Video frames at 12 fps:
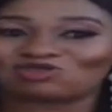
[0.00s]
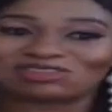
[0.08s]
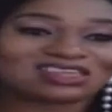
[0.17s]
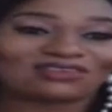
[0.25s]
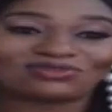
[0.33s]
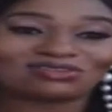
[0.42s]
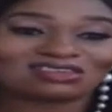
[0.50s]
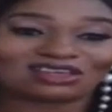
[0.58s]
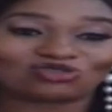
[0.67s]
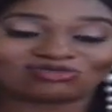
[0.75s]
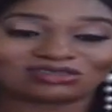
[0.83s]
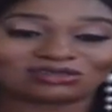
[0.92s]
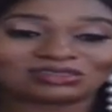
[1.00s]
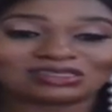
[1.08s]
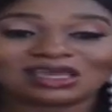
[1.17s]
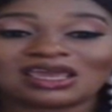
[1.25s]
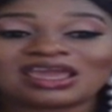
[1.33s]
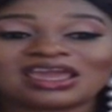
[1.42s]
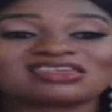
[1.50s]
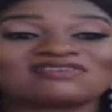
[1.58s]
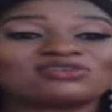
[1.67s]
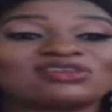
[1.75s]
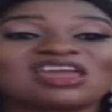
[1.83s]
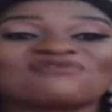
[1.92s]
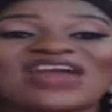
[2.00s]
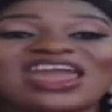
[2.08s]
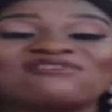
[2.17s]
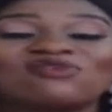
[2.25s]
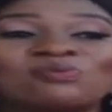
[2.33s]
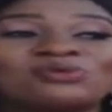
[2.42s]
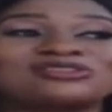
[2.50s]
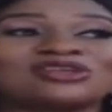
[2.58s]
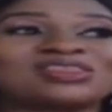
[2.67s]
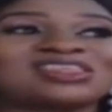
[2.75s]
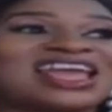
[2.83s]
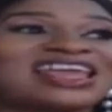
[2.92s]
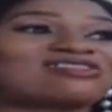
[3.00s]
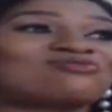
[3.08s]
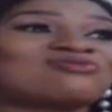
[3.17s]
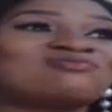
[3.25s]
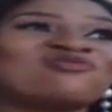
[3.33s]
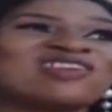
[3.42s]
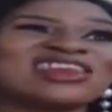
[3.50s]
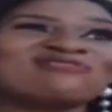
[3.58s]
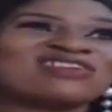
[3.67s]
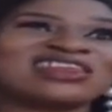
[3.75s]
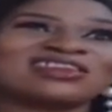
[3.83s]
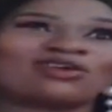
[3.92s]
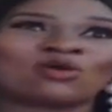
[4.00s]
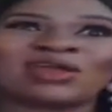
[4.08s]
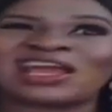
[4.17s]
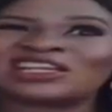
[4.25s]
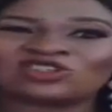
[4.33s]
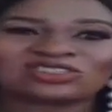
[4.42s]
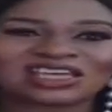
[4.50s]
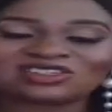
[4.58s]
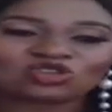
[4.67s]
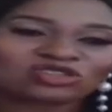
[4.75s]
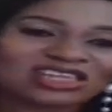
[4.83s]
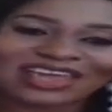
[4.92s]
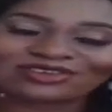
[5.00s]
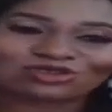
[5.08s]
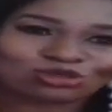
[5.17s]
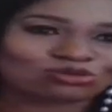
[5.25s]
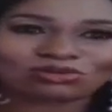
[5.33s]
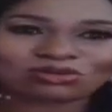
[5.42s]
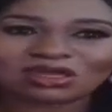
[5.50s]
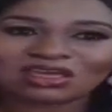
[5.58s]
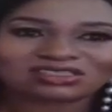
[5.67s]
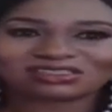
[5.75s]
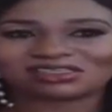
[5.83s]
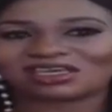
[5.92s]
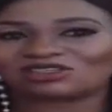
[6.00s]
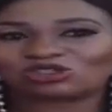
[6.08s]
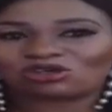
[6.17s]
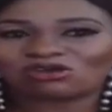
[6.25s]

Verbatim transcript: than seven search results. If I even, if I even put something that's really, really not coming, you can just get just like two search